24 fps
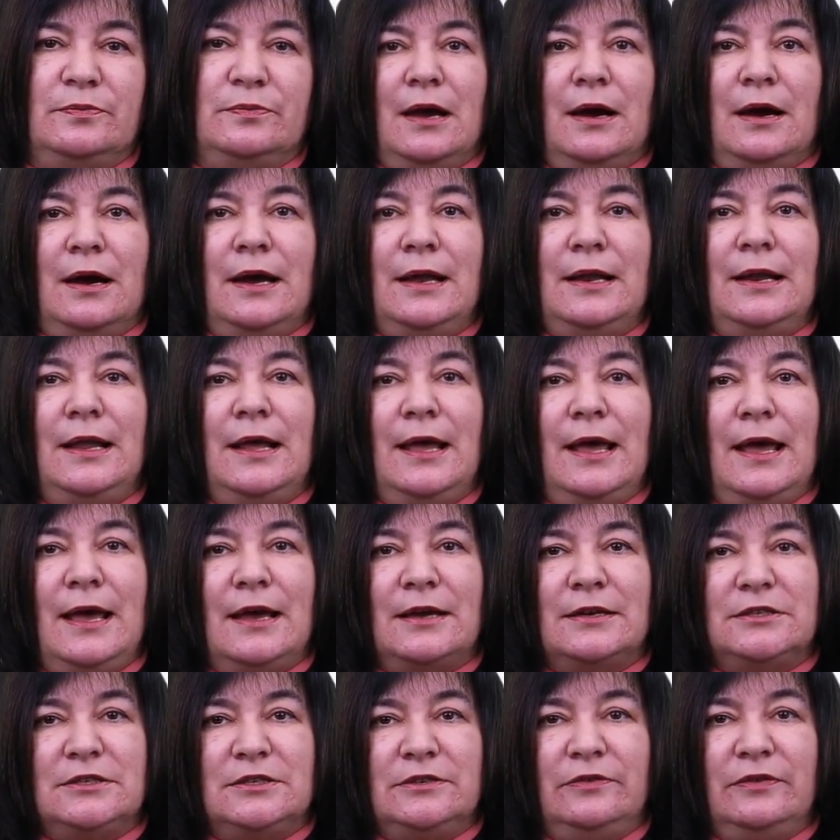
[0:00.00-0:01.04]
Highly
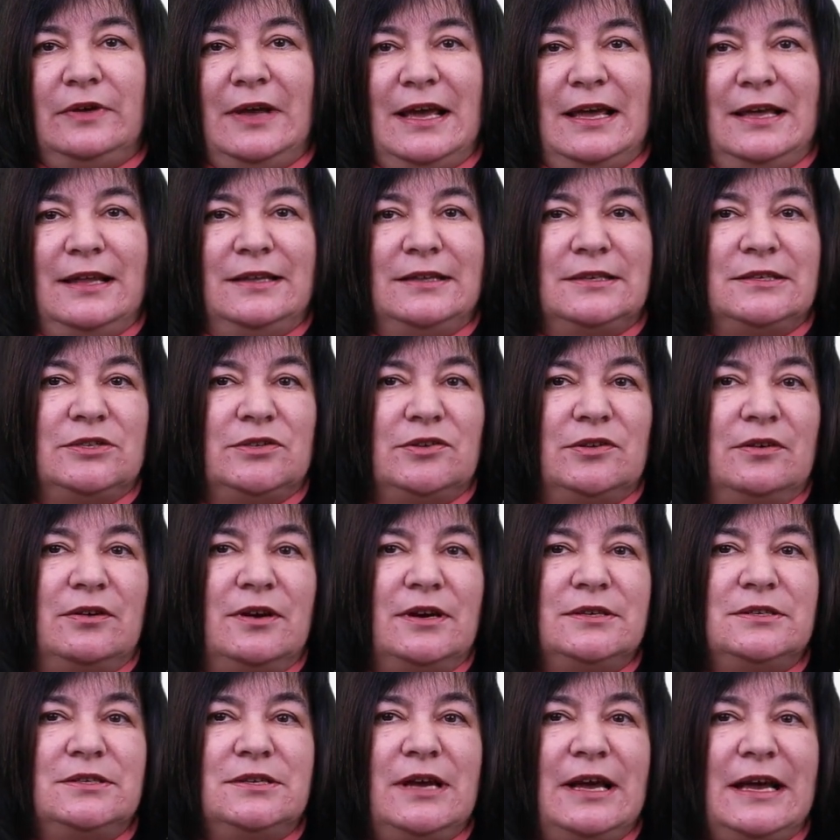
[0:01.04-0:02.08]
active and
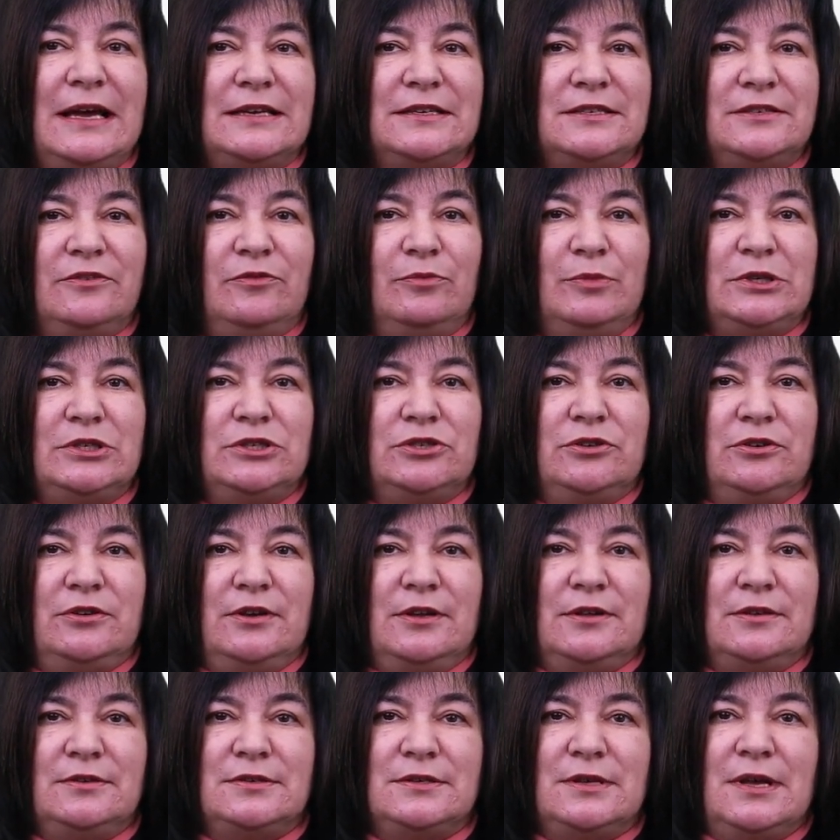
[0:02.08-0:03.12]
radioactive
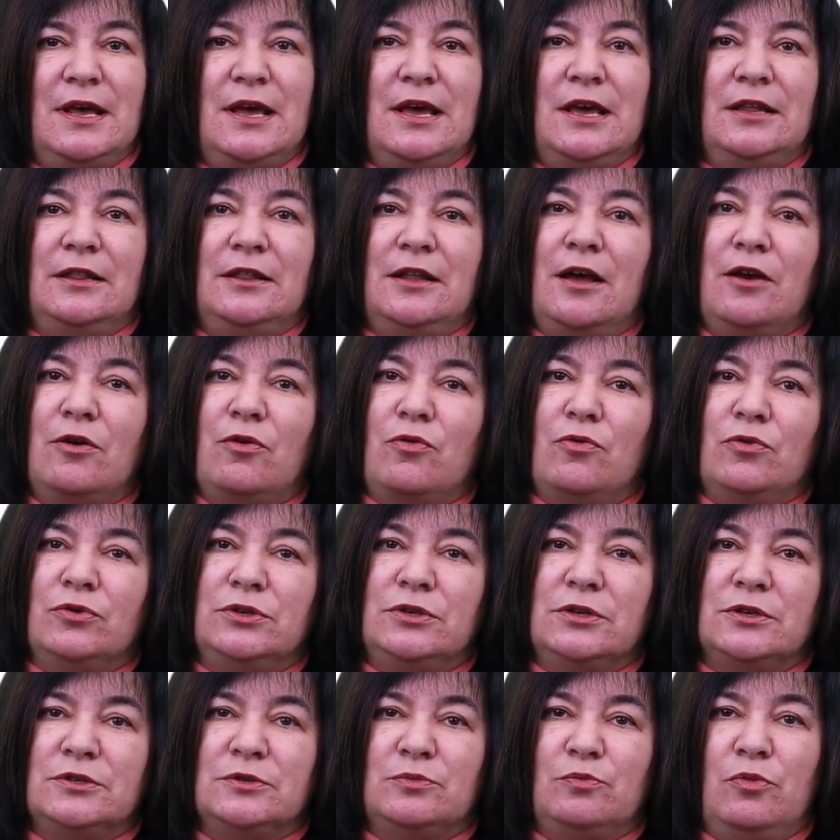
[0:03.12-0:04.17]
materials,
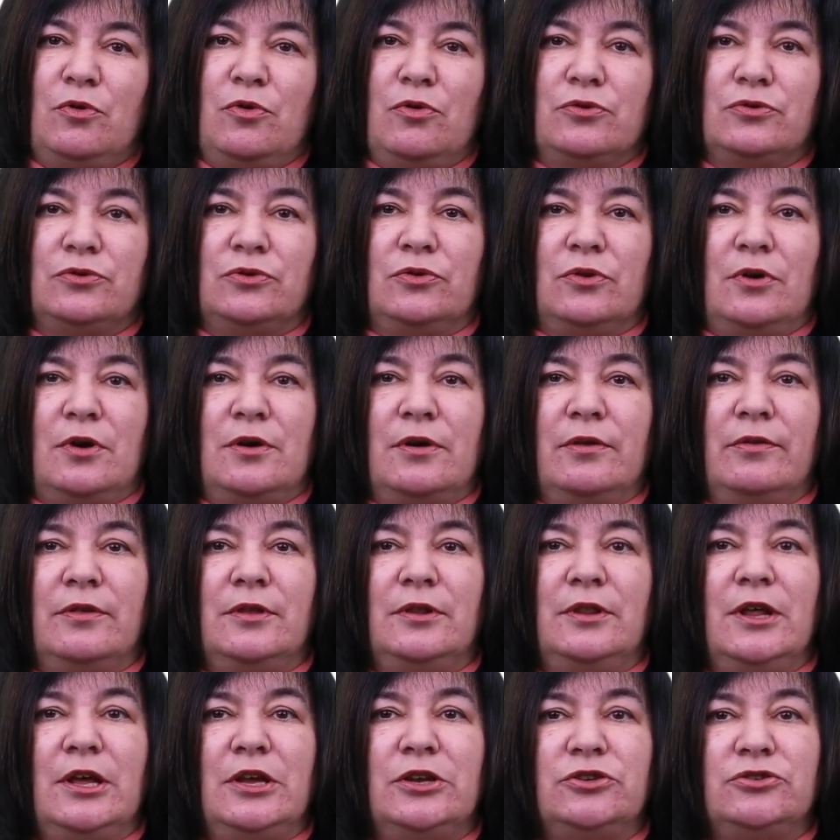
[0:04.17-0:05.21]
narcotics, both other
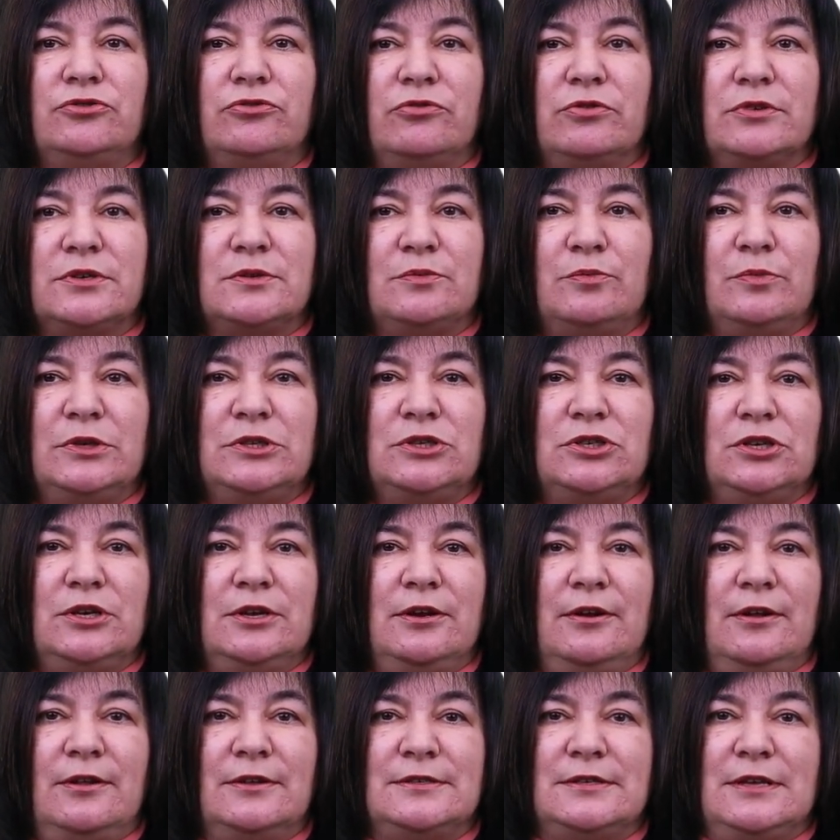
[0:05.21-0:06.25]
dangerous
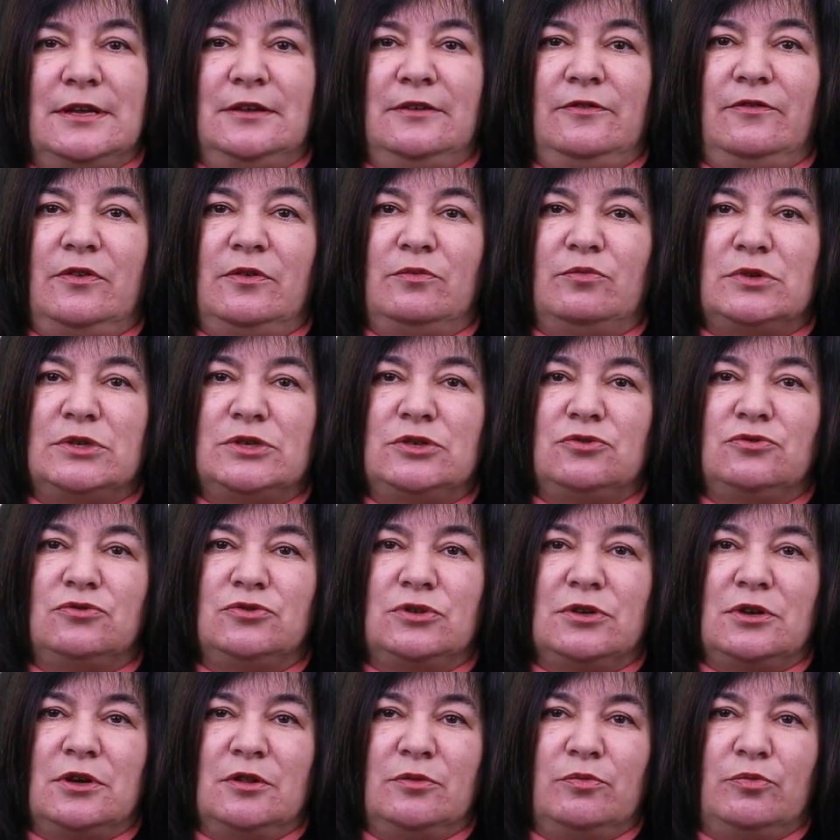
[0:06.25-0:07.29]
materials and
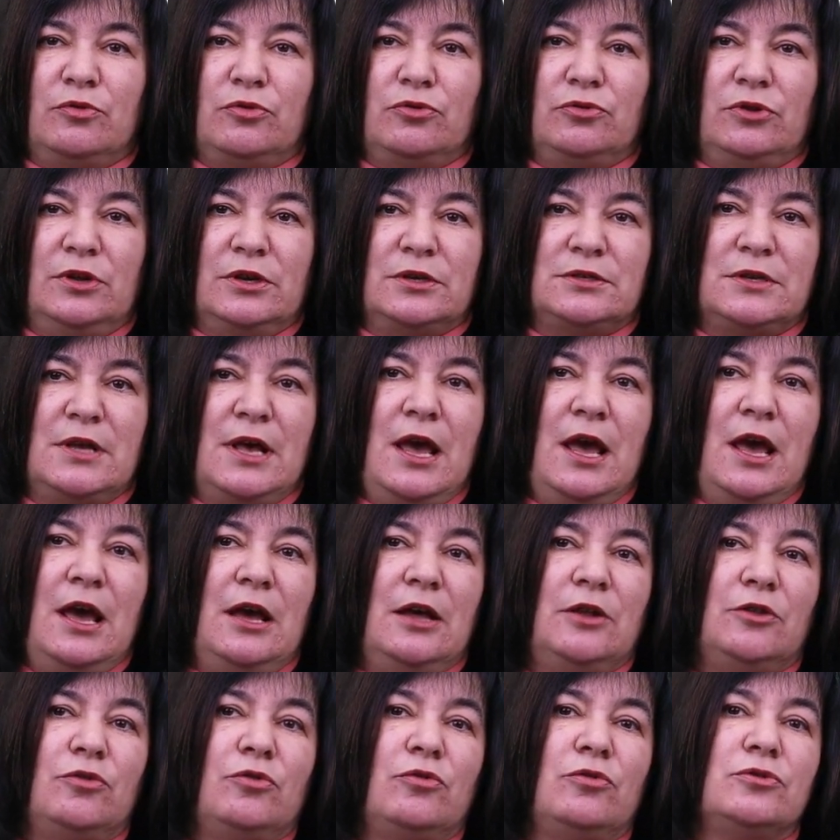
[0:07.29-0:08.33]
pharmaceutical products,
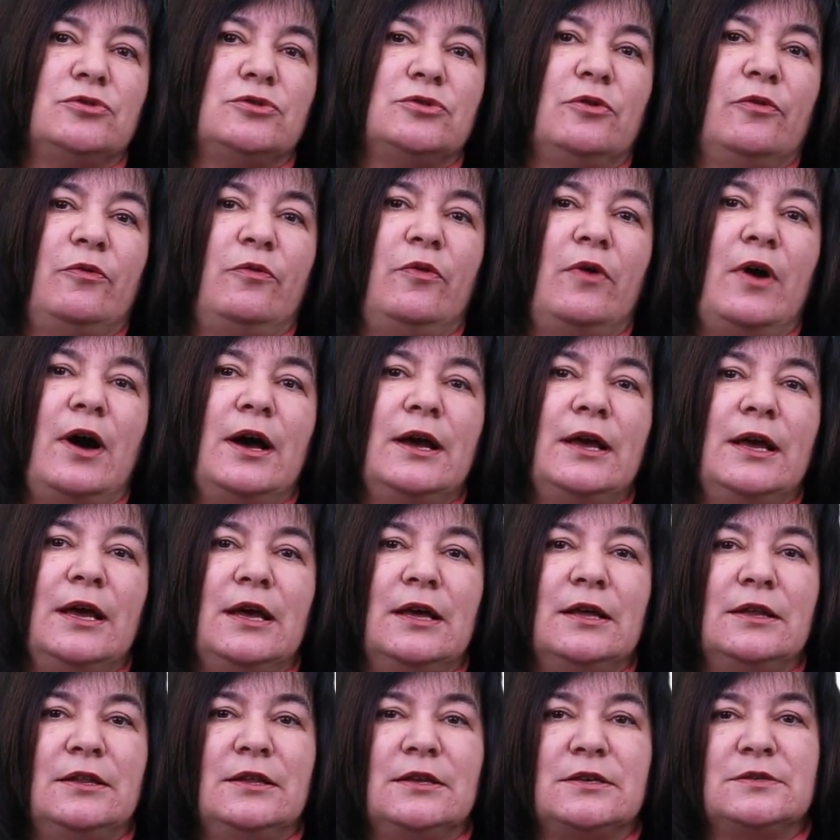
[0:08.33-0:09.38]
and also fire
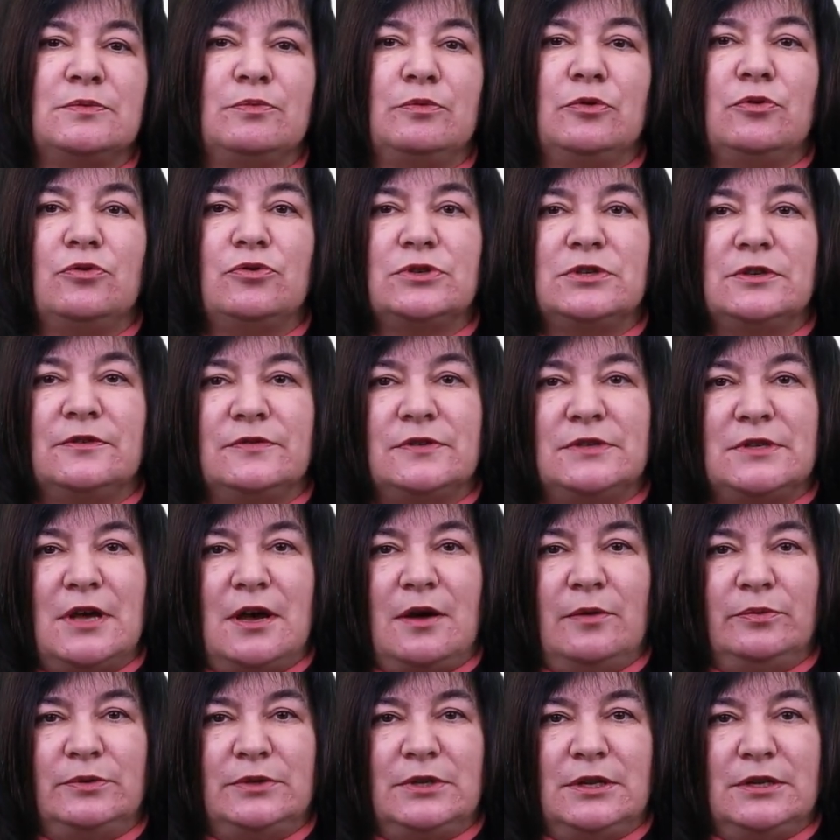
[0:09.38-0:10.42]
and explosive
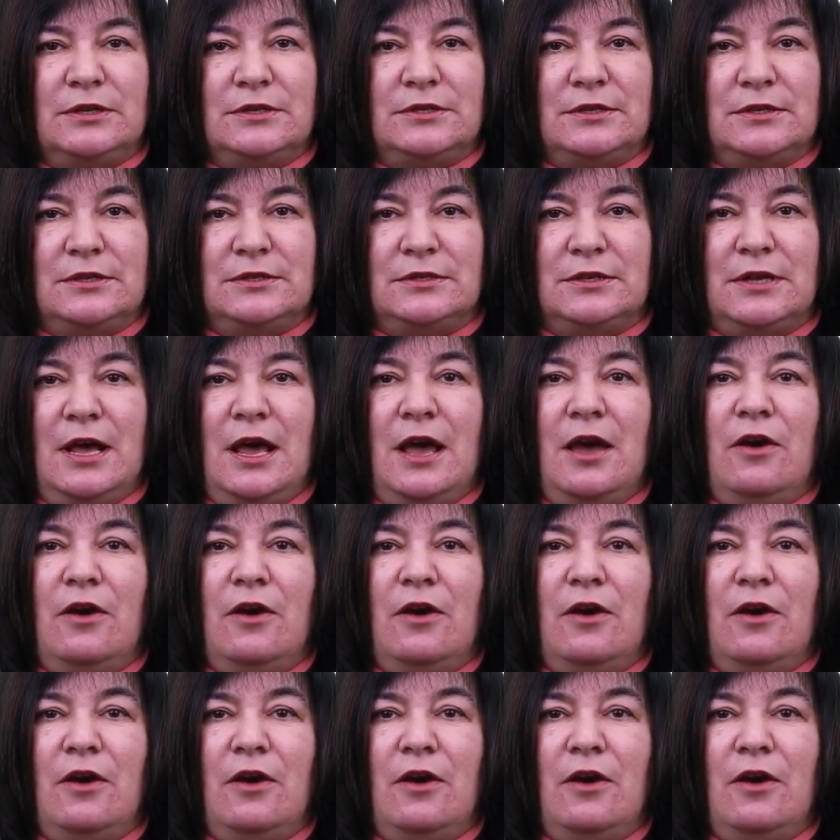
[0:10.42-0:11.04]
substances,